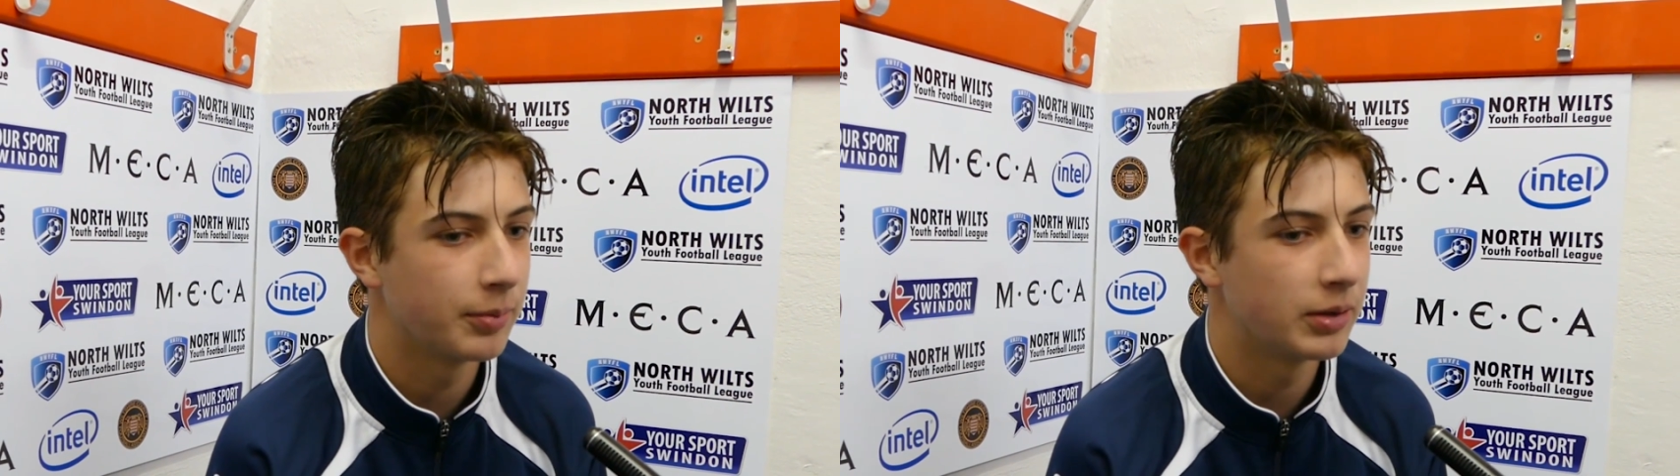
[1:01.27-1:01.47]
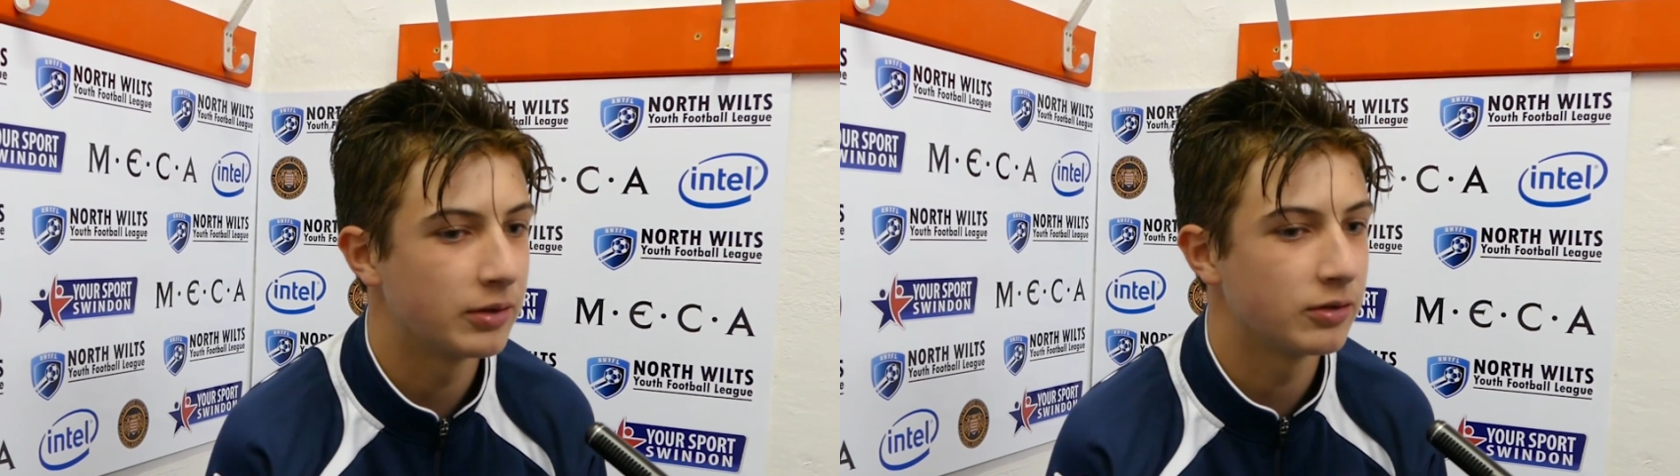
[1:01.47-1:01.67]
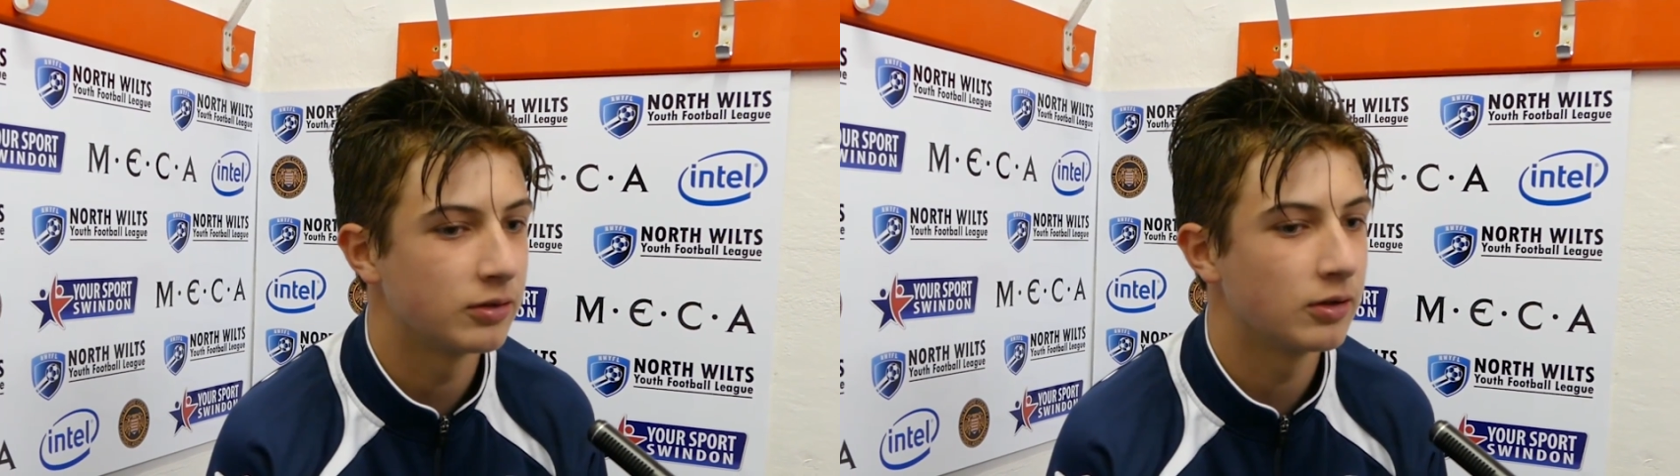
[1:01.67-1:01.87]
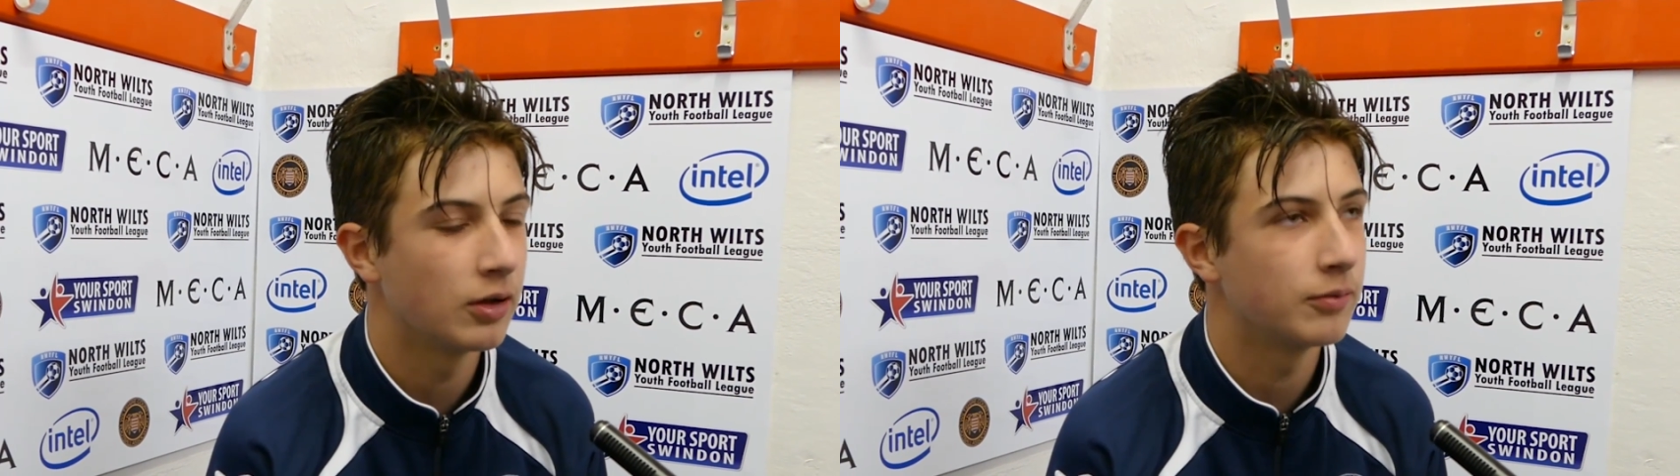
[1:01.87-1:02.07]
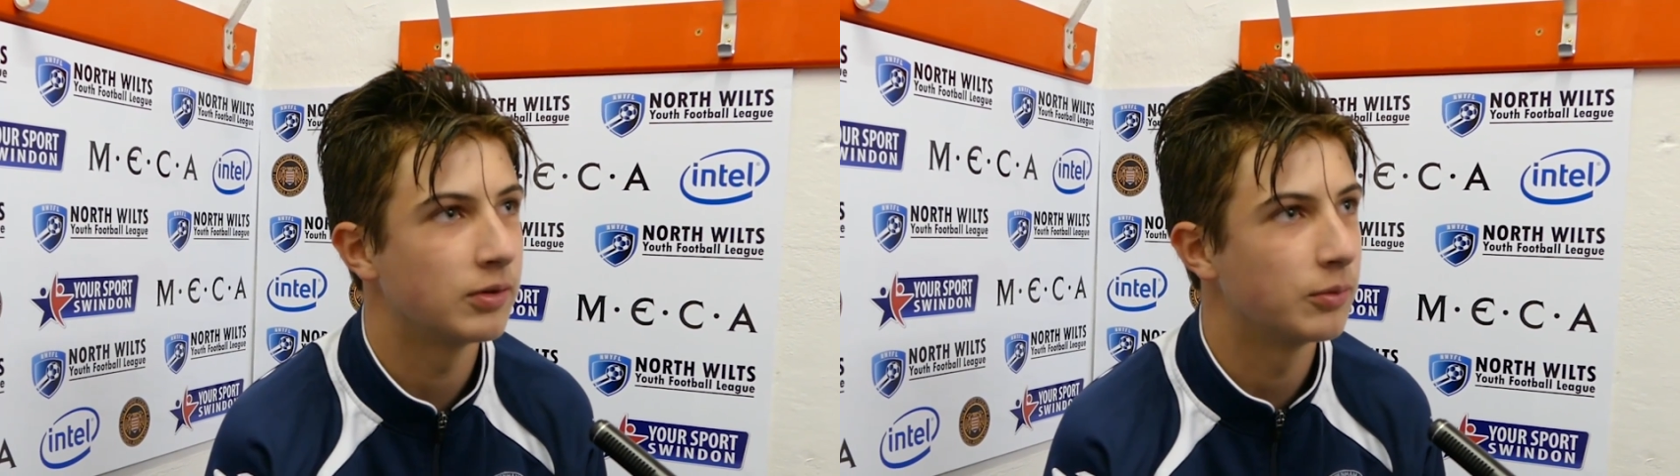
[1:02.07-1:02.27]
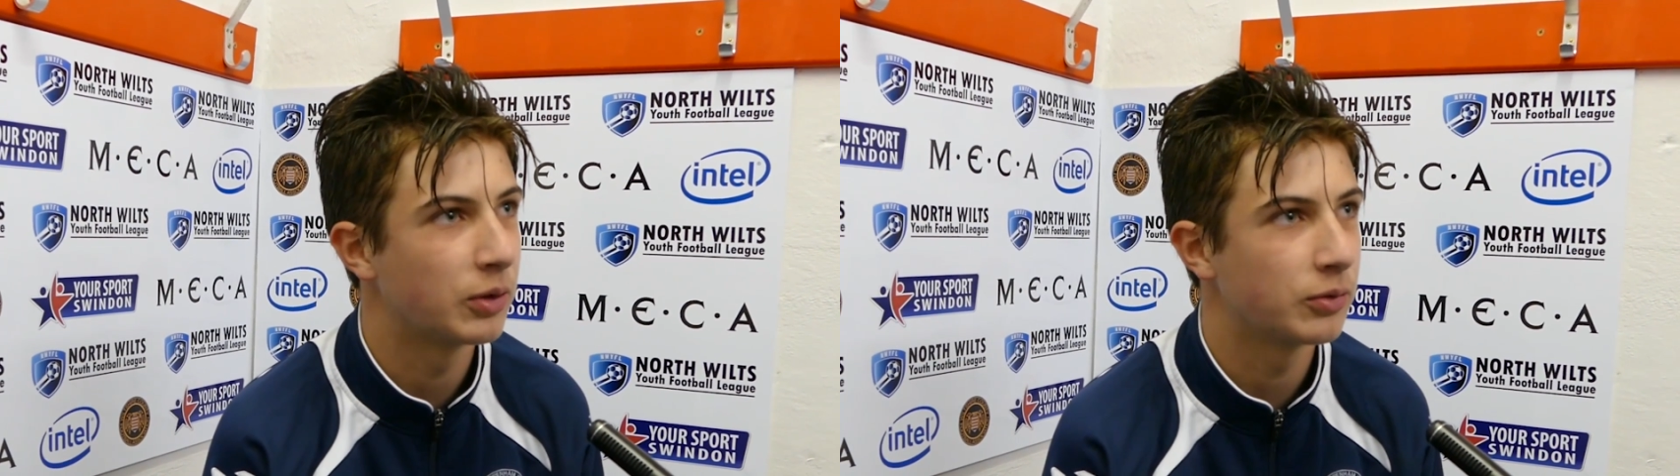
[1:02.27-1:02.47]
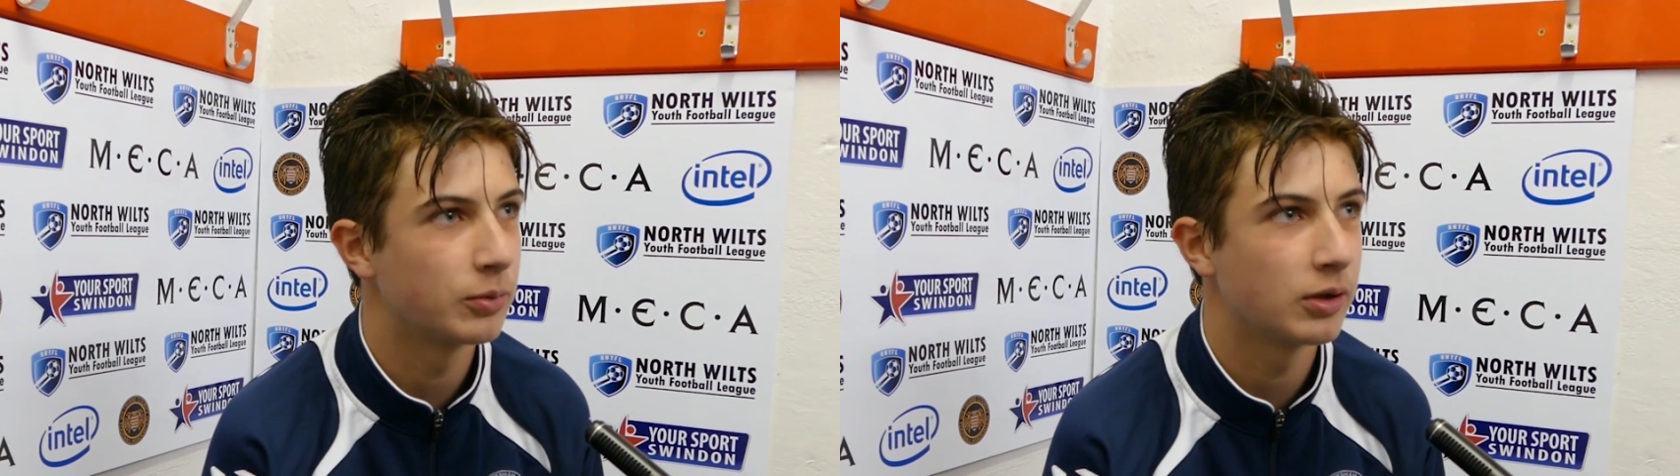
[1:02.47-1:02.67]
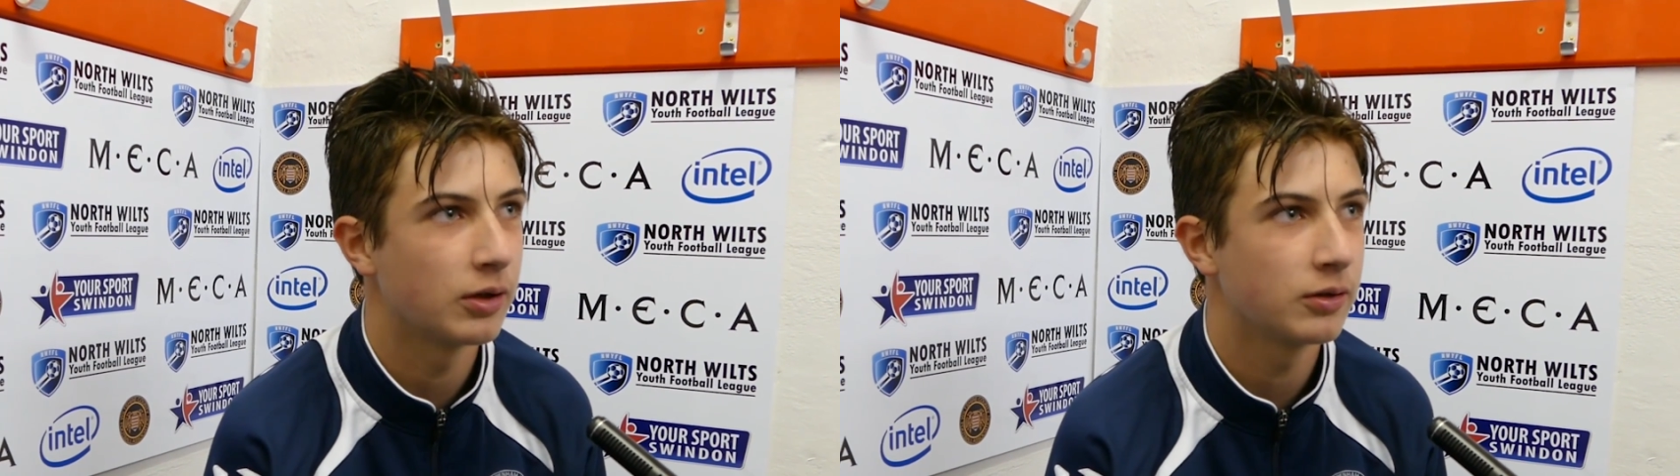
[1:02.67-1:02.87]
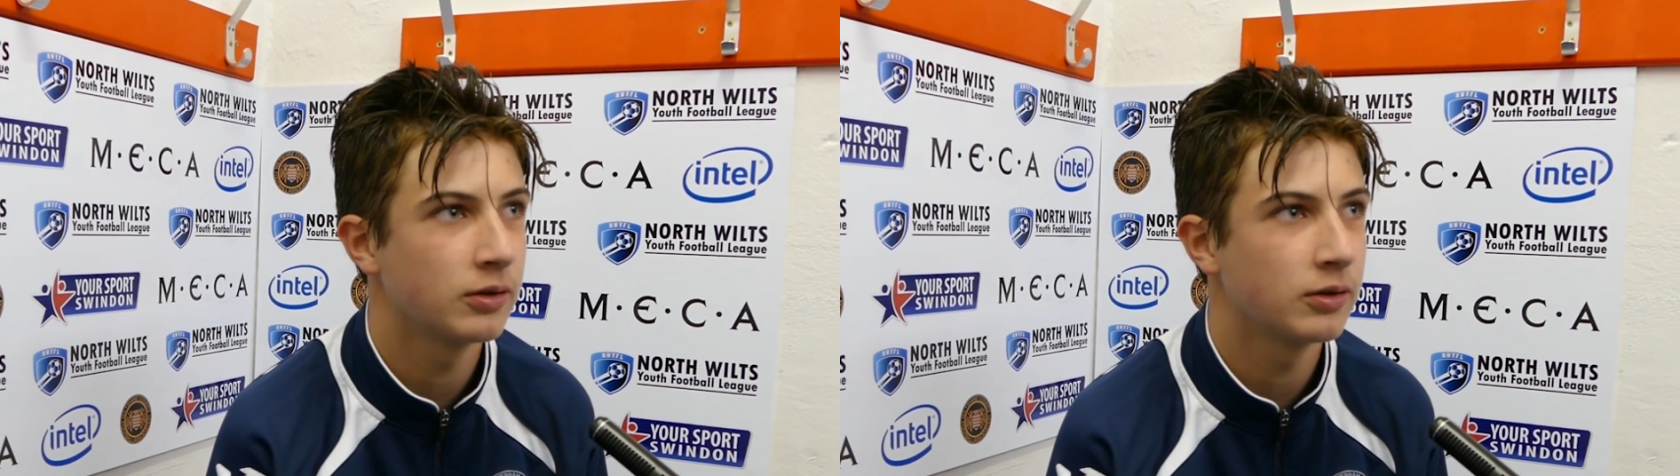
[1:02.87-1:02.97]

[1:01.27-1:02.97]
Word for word: pitch and hopefully the whistle would go.